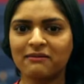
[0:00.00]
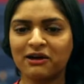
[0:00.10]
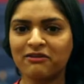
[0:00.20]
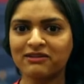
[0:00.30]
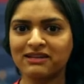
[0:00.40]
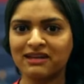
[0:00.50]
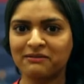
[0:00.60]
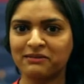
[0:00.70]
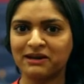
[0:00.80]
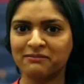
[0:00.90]
am currently
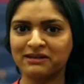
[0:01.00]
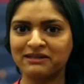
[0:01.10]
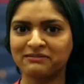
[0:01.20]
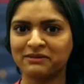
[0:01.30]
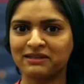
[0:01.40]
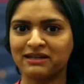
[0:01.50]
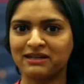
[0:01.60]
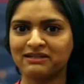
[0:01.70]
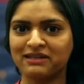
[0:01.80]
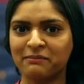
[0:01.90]
at my placement
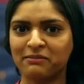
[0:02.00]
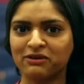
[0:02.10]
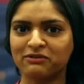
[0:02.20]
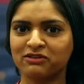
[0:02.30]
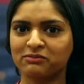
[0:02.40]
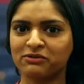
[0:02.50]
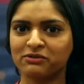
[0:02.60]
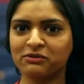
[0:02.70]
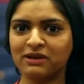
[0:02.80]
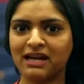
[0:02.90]
at St Bart's
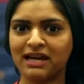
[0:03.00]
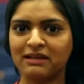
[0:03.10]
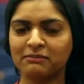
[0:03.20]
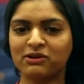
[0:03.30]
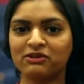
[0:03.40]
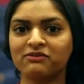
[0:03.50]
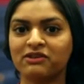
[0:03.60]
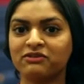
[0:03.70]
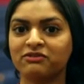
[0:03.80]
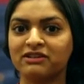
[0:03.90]
Hospital, and part of
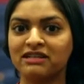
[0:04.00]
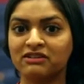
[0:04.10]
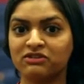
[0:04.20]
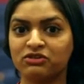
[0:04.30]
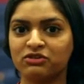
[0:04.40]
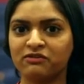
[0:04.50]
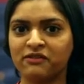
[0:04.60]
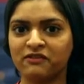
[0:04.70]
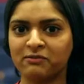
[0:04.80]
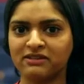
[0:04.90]
our degree is to do
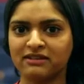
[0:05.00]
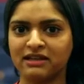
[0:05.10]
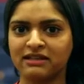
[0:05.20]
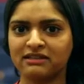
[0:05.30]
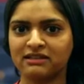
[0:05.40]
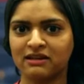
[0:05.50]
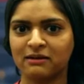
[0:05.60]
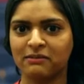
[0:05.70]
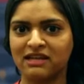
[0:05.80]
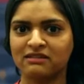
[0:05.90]
50%
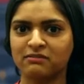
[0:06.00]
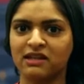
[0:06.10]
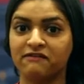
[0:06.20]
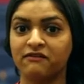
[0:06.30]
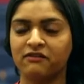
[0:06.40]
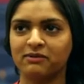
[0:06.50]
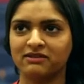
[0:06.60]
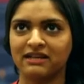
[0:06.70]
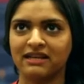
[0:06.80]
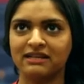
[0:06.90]
placement and
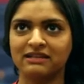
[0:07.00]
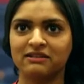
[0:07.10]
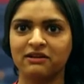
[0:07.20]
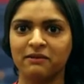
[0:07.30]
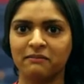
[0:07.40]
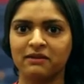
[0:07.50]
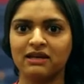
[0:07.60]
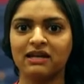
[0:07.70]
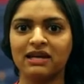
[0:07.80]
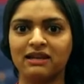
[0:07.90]
50%
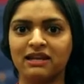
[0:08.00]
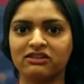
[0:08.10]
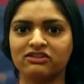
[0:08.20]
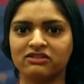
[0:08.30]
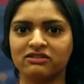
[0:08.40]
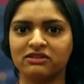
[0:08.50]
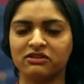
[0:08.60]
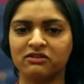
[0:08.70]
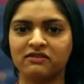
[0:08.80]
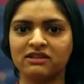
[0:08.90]
in lectures in
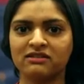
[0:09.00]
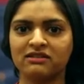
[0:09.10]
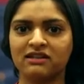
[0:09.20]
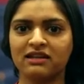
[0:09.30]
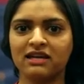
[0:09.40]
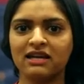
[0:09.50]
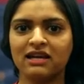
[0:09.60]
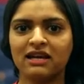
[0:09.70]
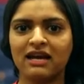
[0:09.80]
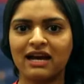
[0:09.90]
university.
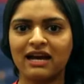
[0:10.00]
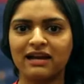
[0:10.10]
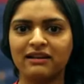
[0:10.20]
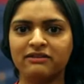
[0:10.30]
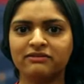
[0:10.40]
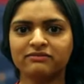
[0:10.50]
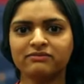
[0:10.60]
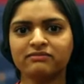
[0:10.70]
And